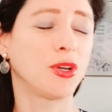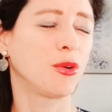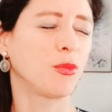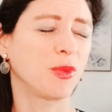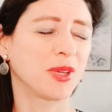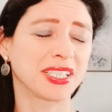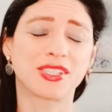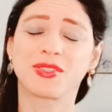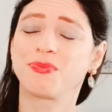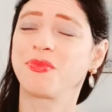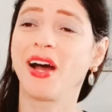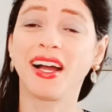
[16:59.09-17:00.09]
was,
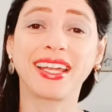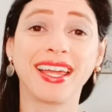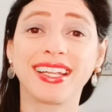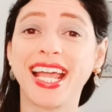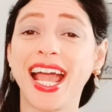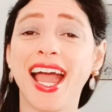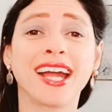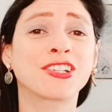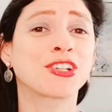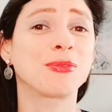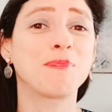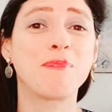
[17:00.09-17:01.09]
again,
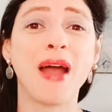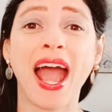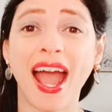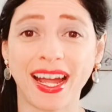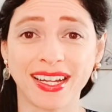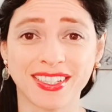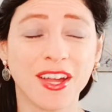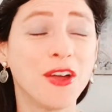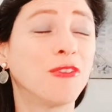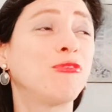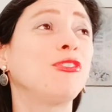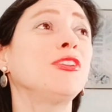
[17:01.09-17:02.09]
action-packed,
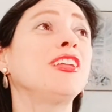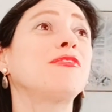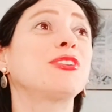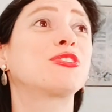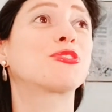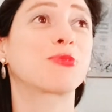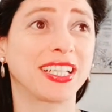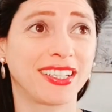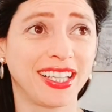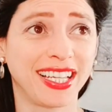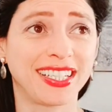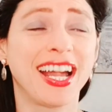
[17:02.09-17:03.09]
full of
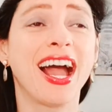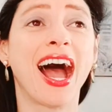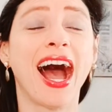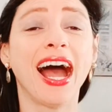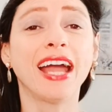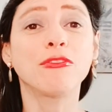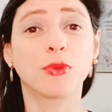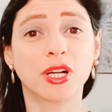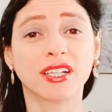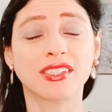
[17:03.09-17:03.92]
adrenaline. I worked